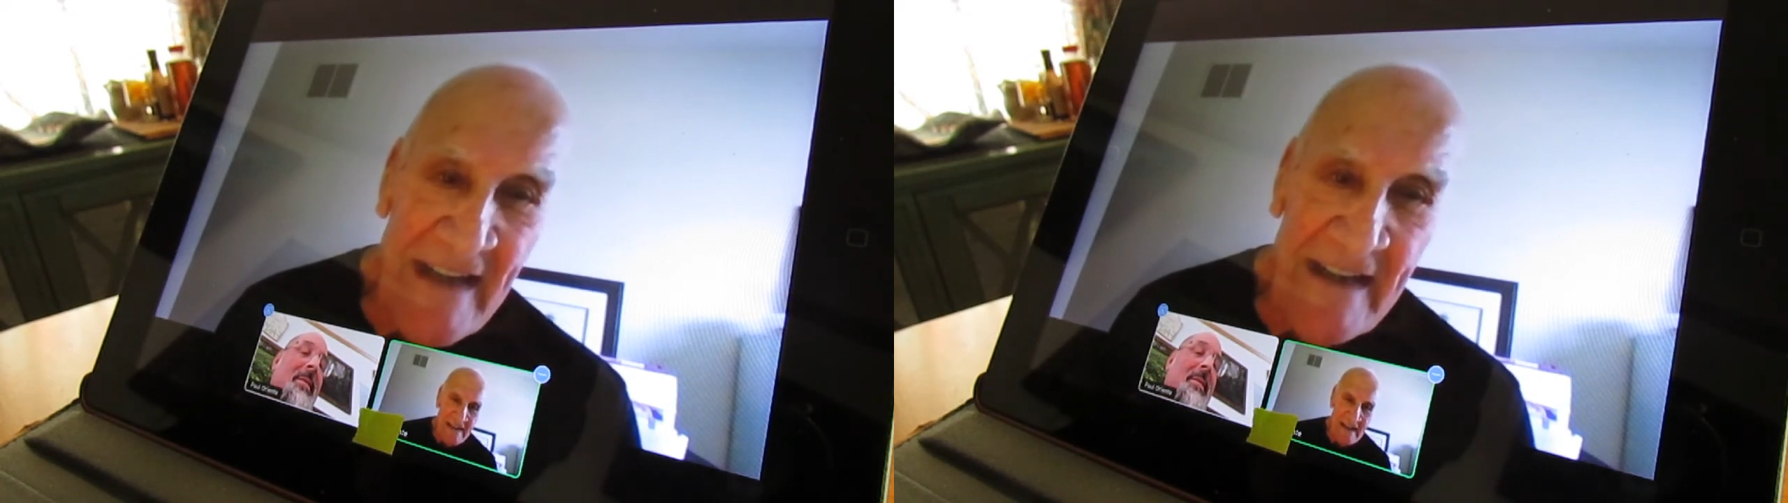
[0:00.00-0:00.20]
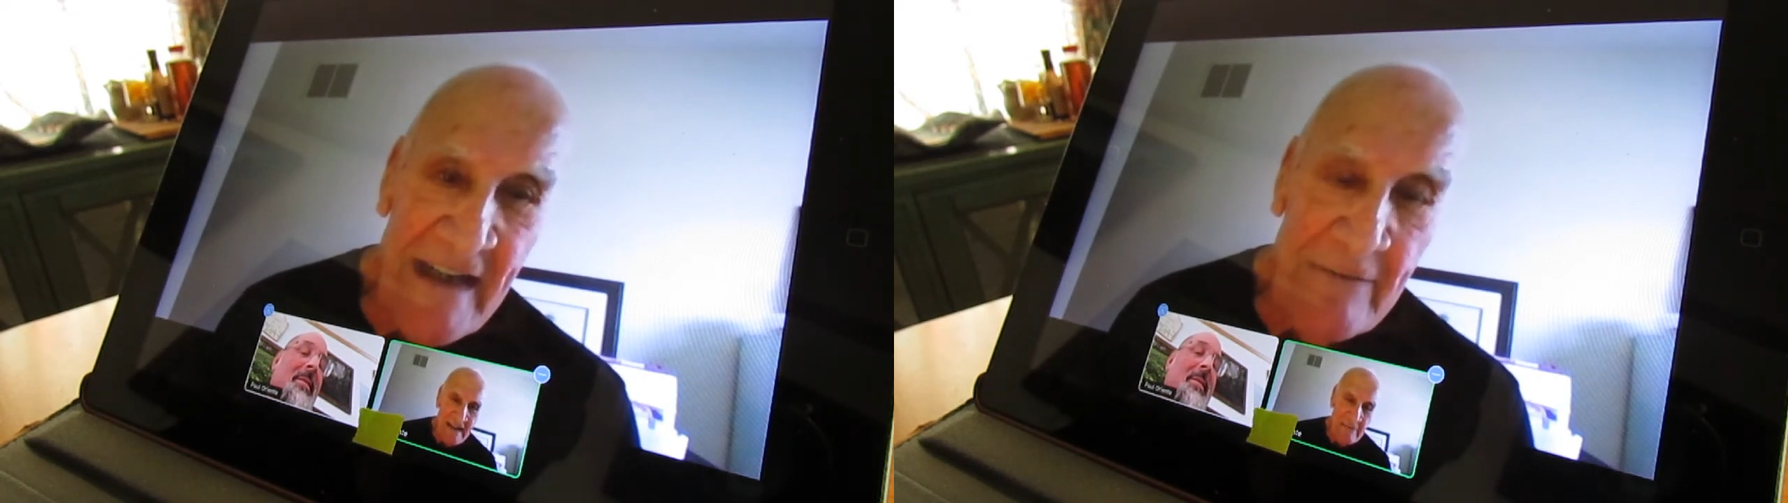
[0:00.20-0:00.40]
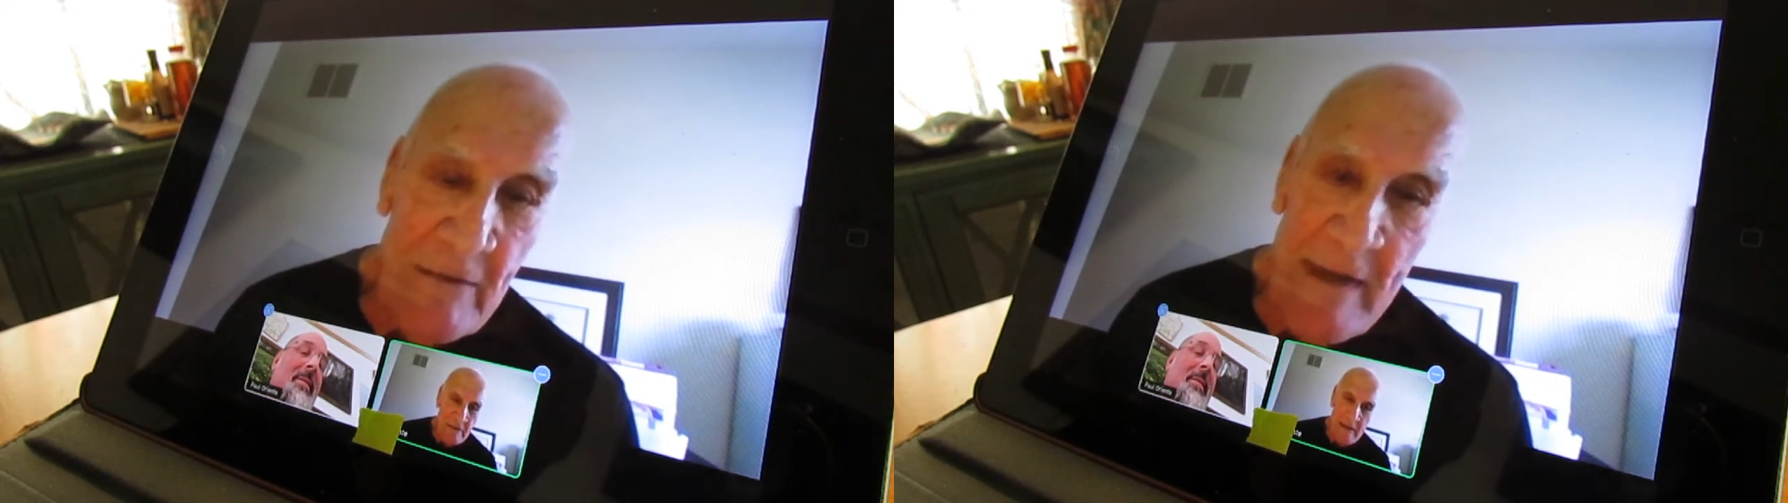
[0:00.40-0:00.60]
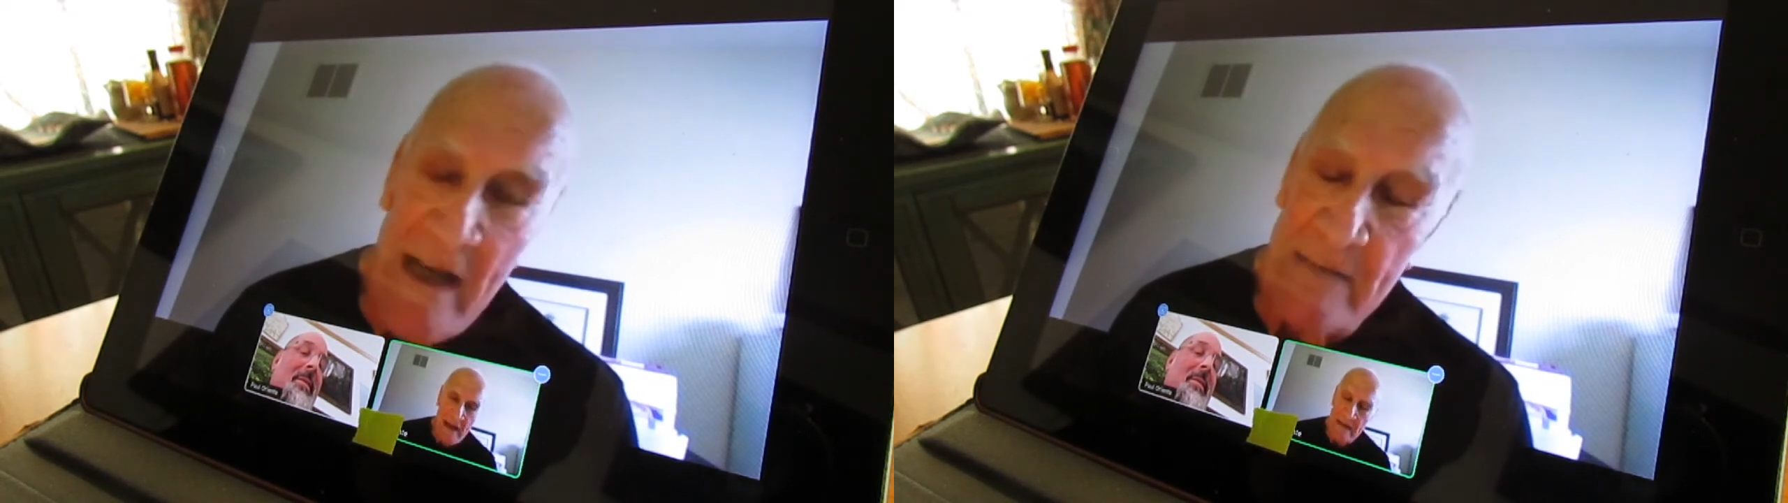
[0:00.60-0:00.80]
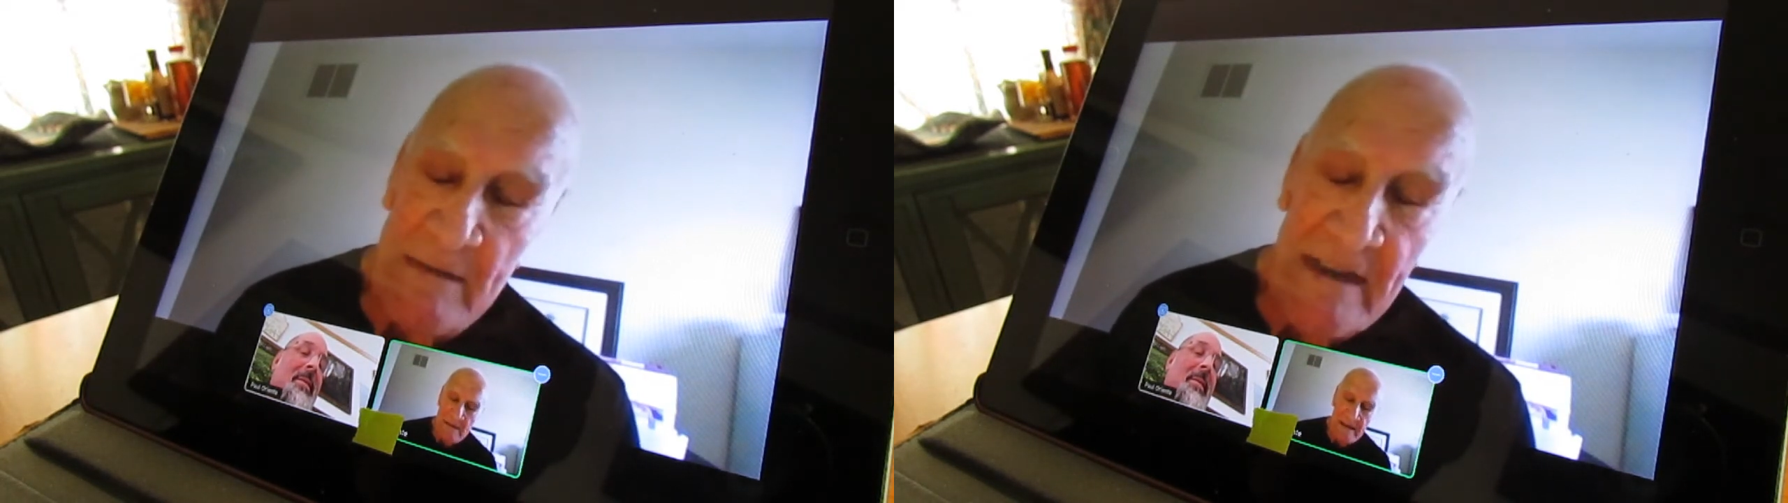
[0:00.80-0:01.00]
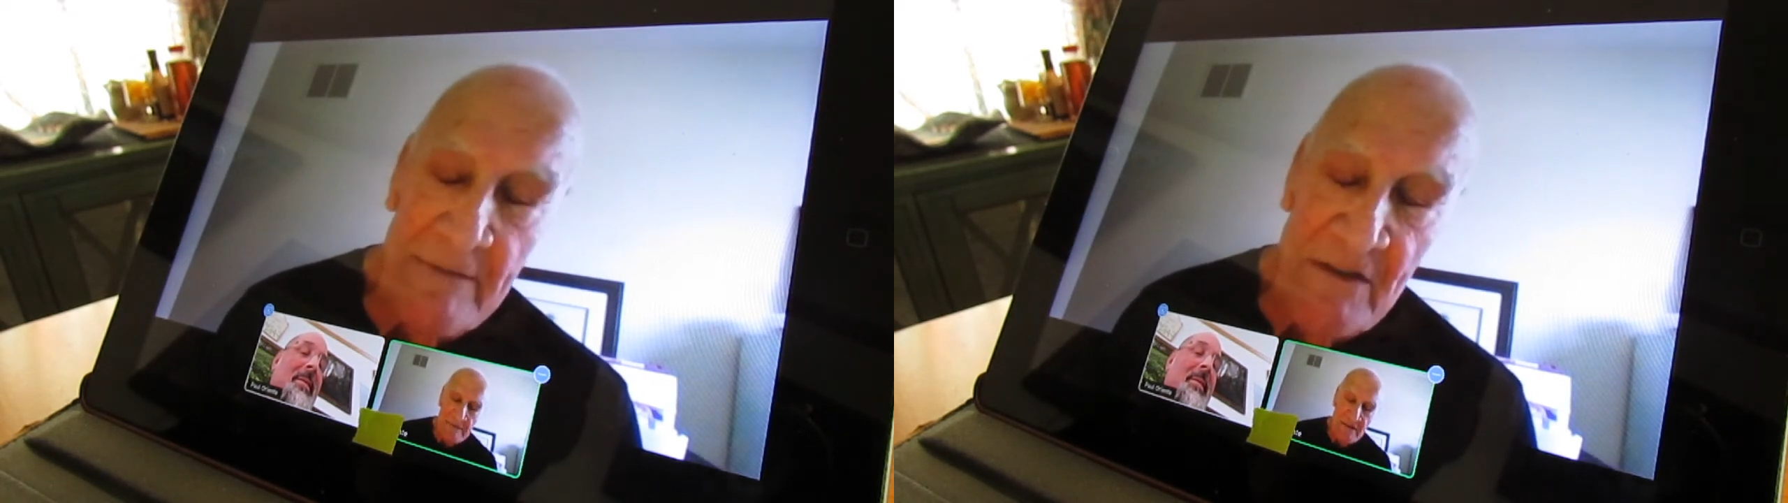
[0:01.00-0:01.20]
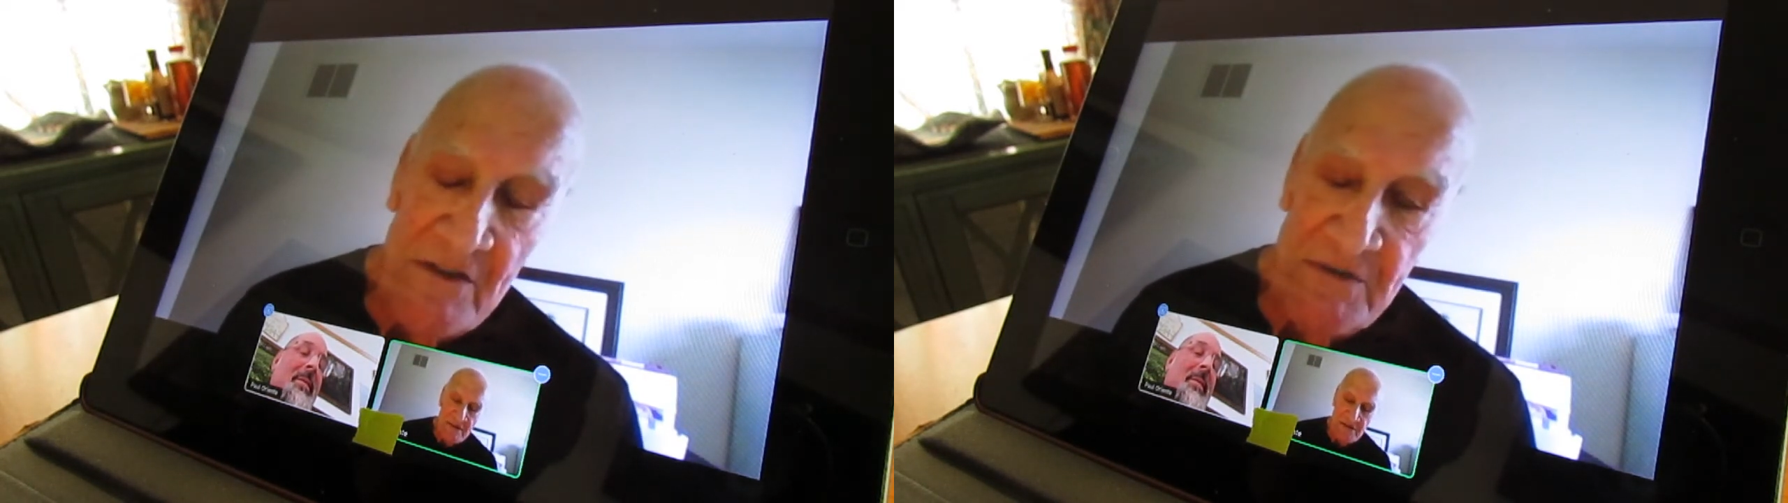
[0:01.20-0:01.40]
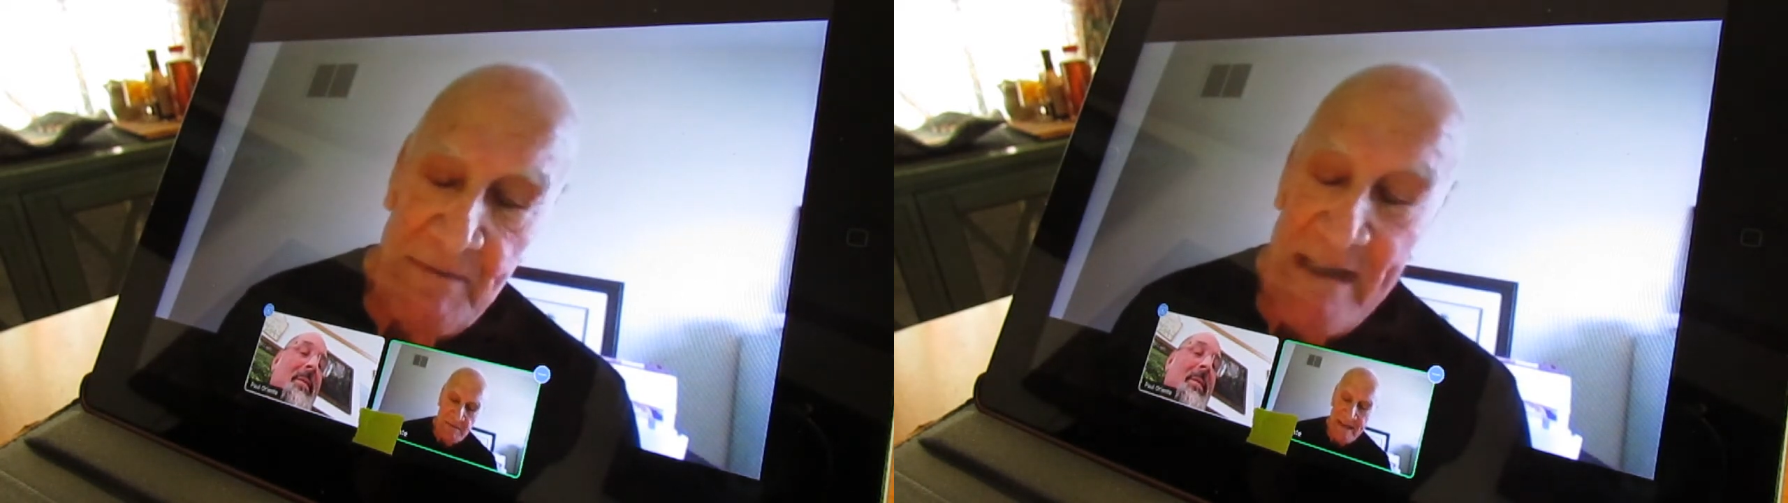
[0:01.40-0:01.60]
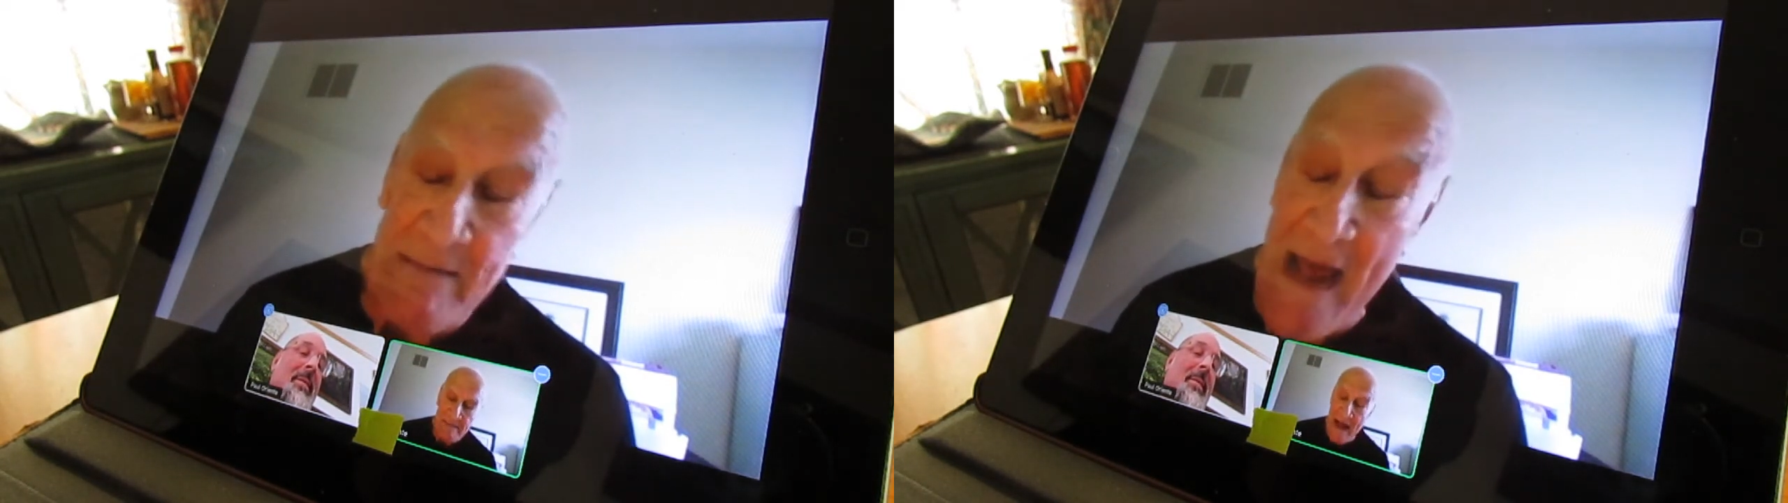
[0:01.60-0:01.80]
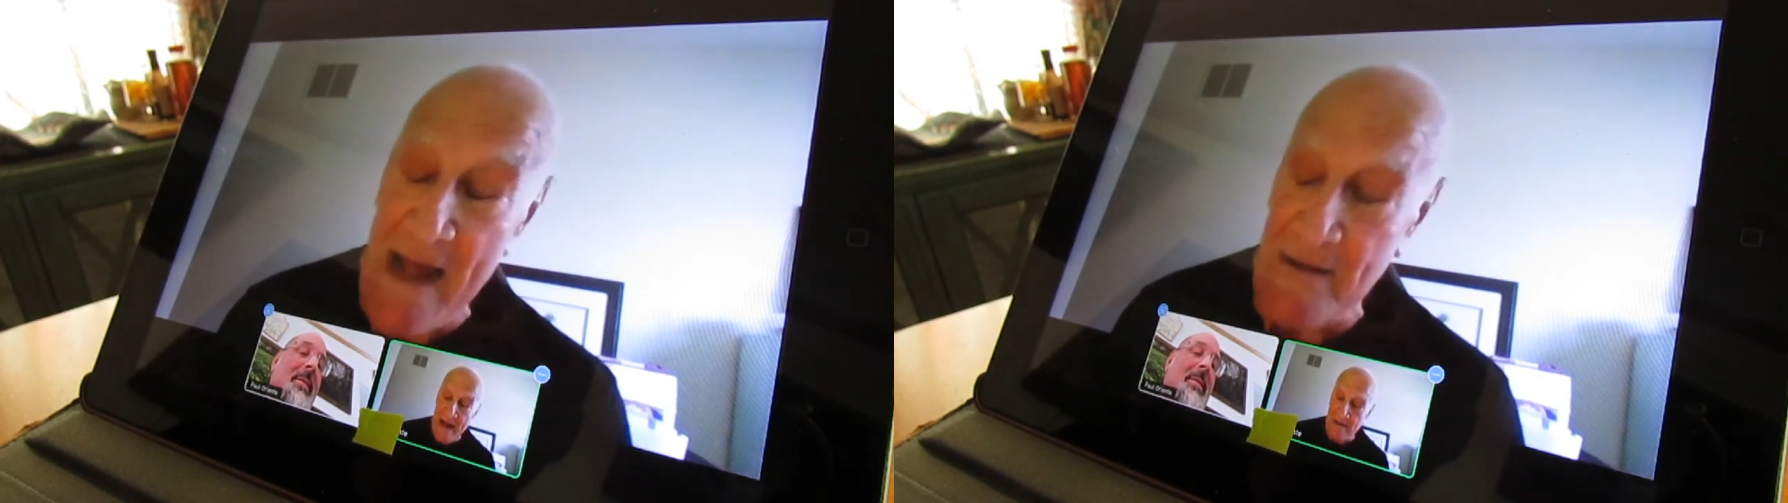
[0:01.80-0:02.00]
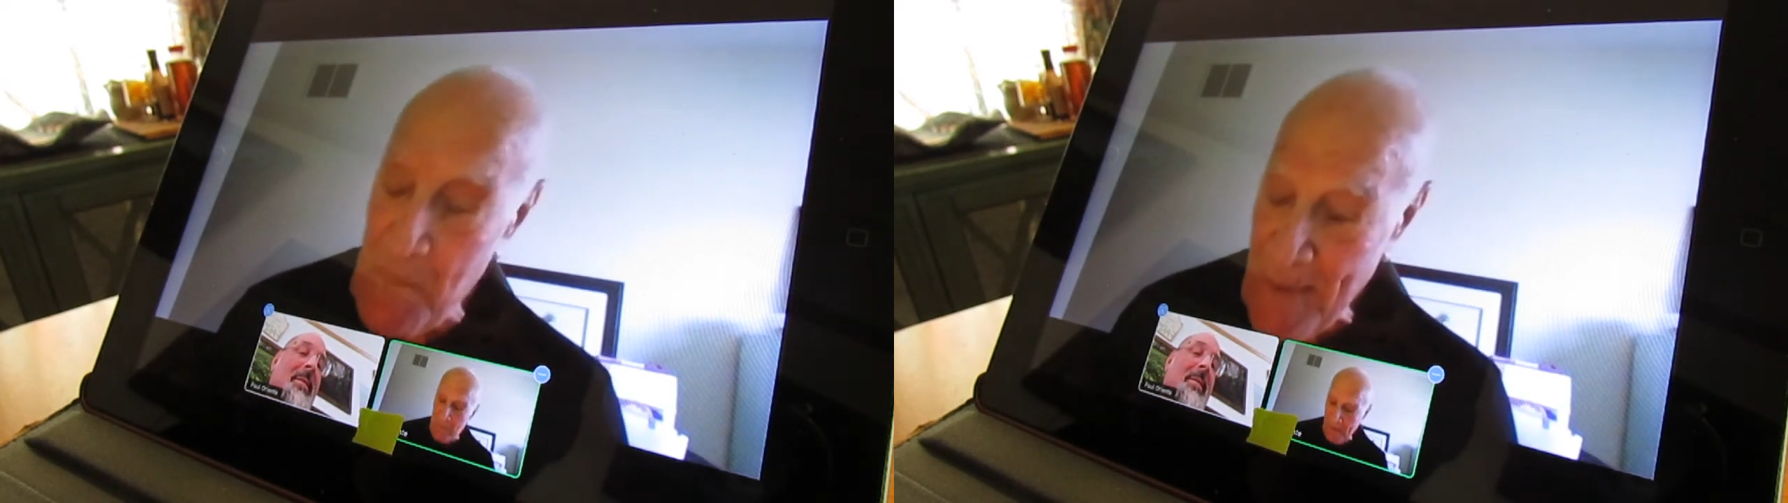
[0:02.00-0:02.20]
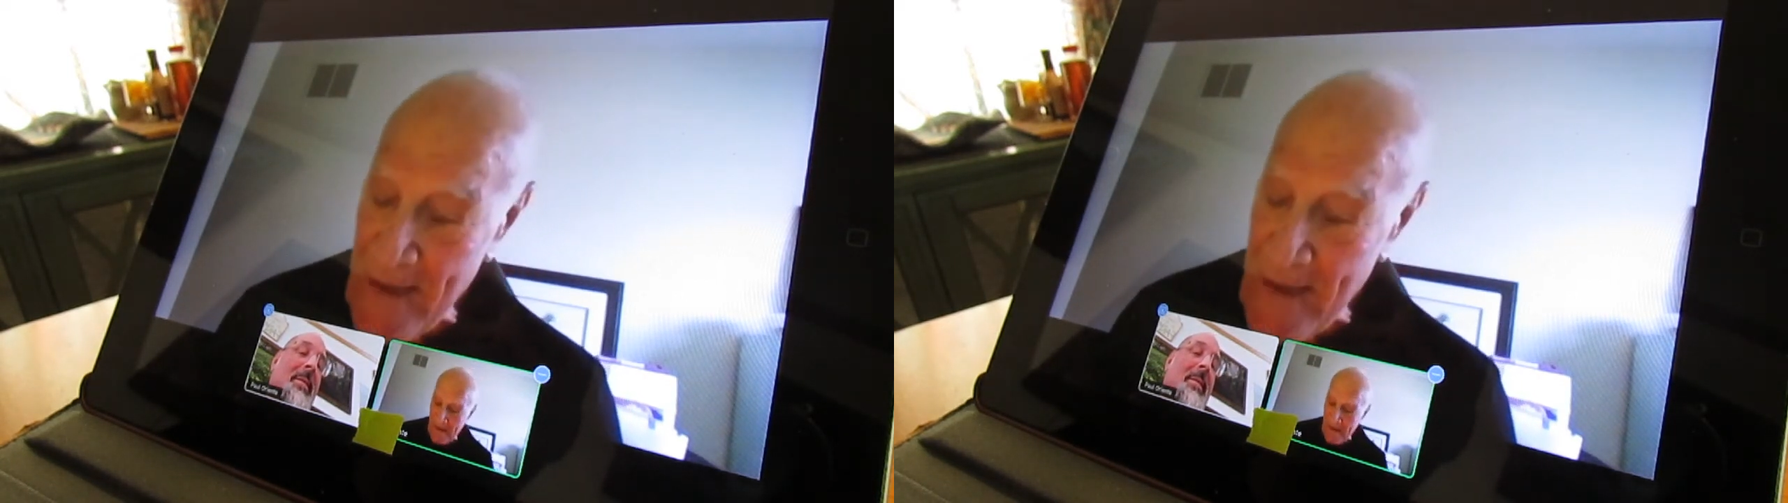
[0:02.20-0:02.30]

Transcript: They had a heavy bag, but never a speed bag.